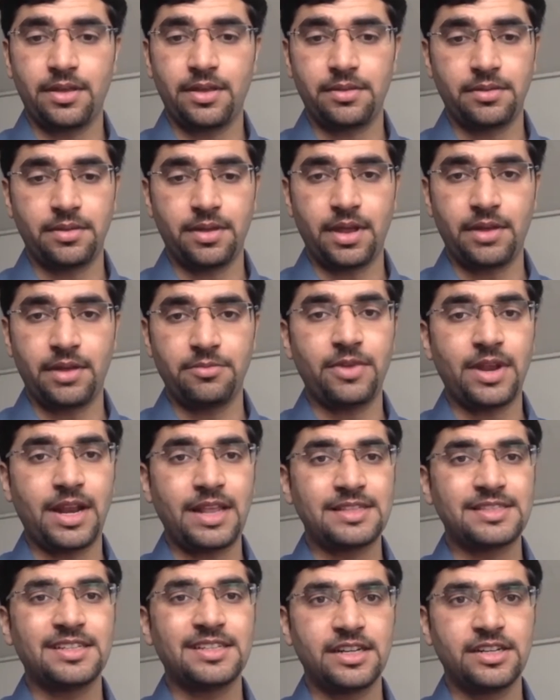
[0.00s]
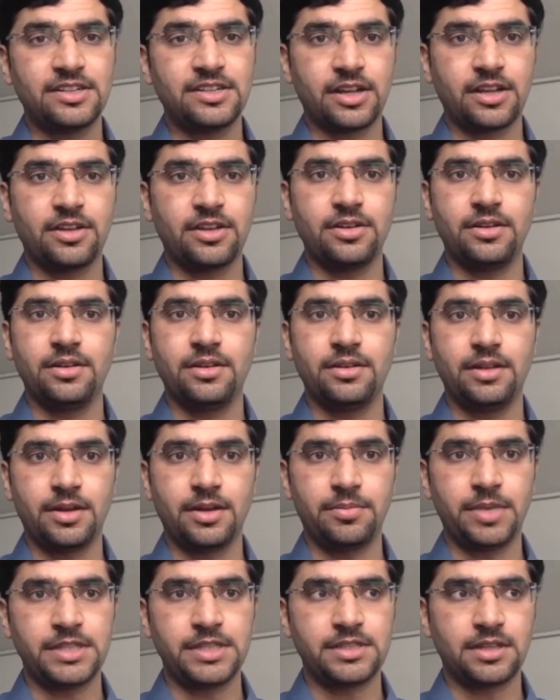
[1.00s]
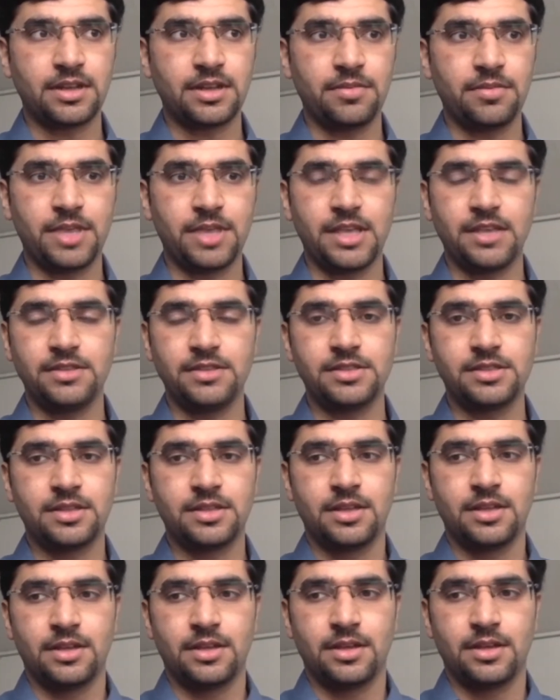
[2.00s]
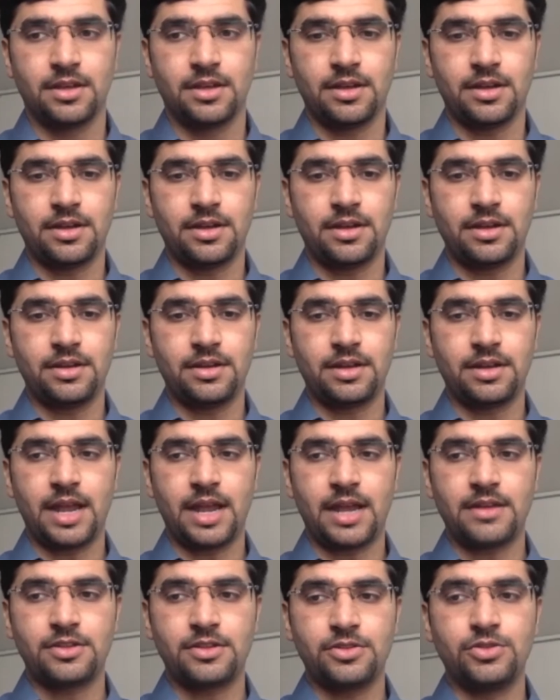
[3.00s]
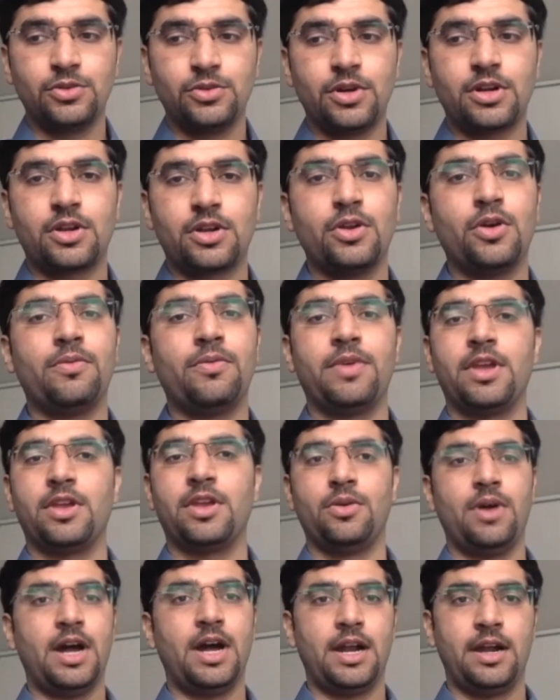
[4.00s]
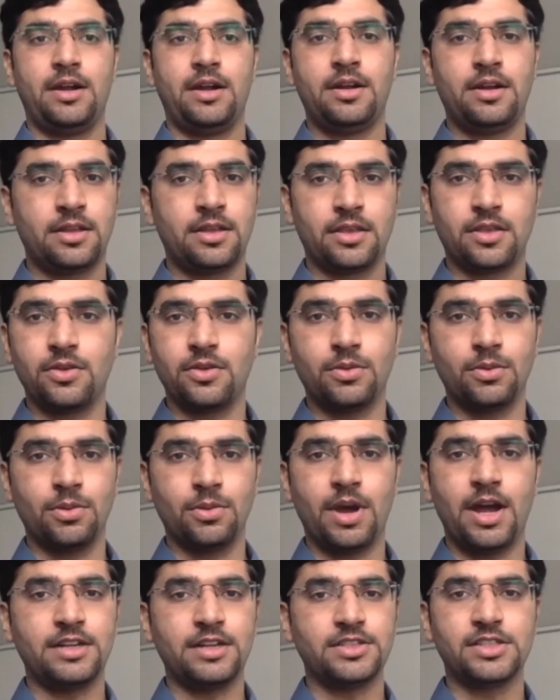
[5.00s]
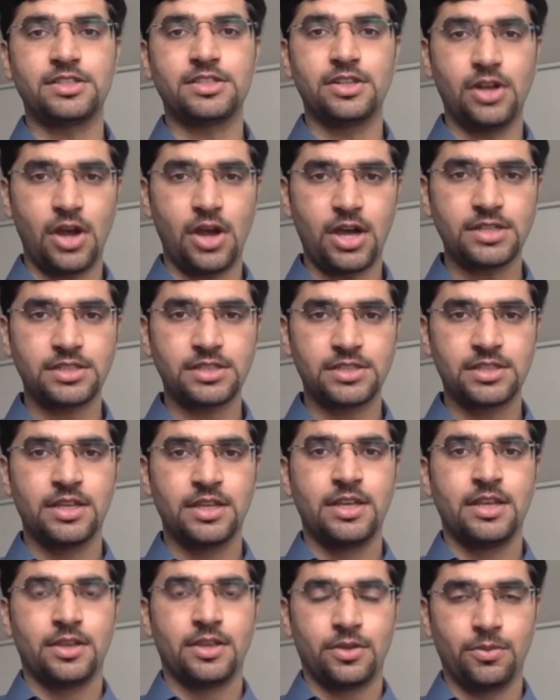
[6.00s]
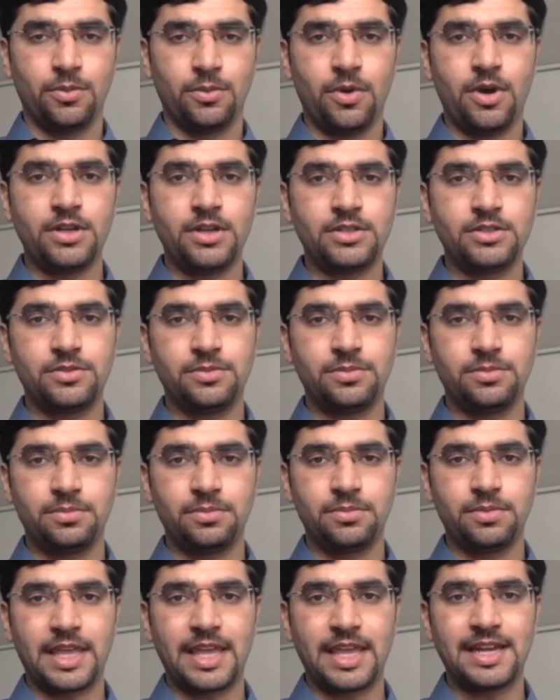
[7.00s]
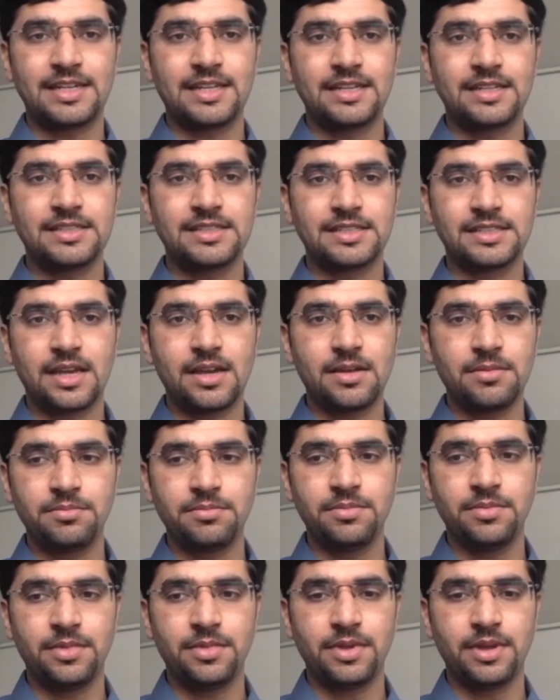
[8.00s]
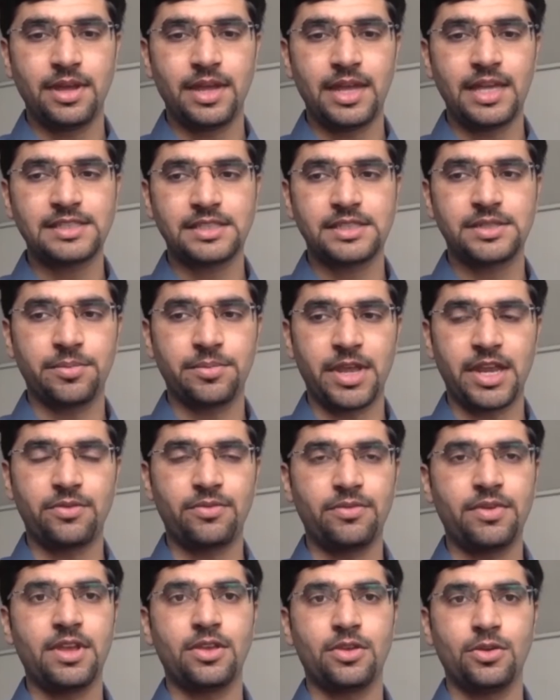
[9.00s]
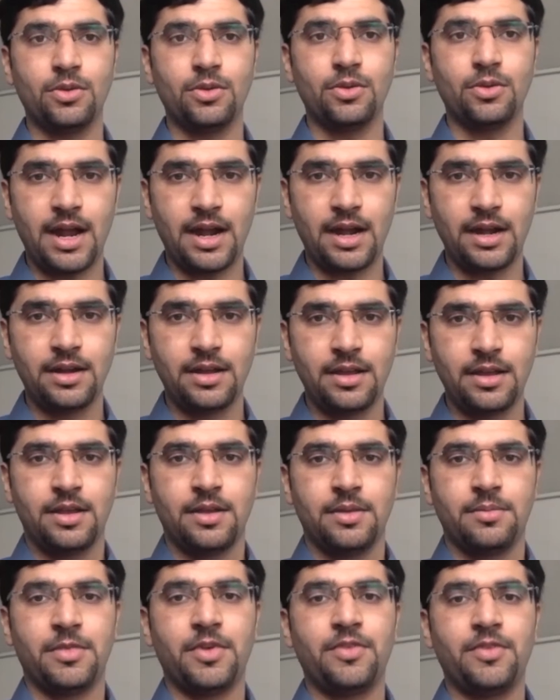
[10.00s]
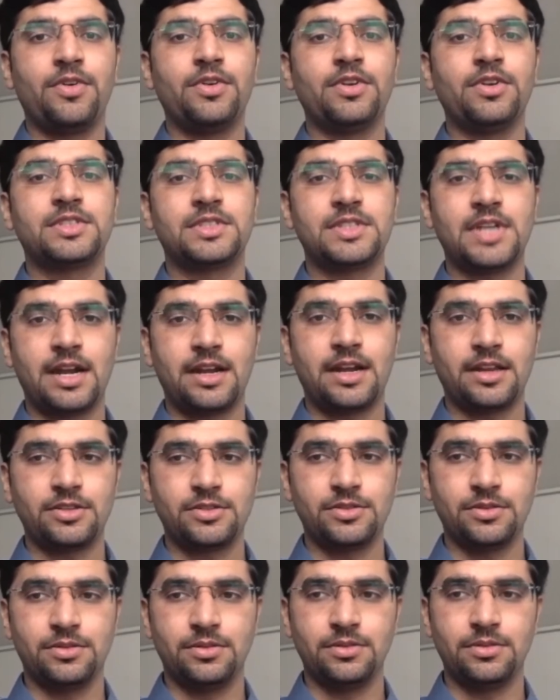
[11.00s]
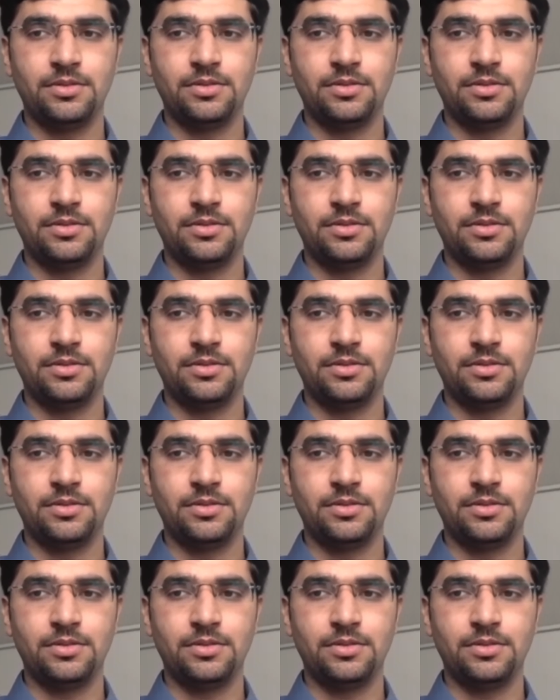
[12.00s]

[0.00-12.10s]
and when I say dead reckon, it basically means that you do not know where you are. You are just lost. You want to get some estimate where you are before starting to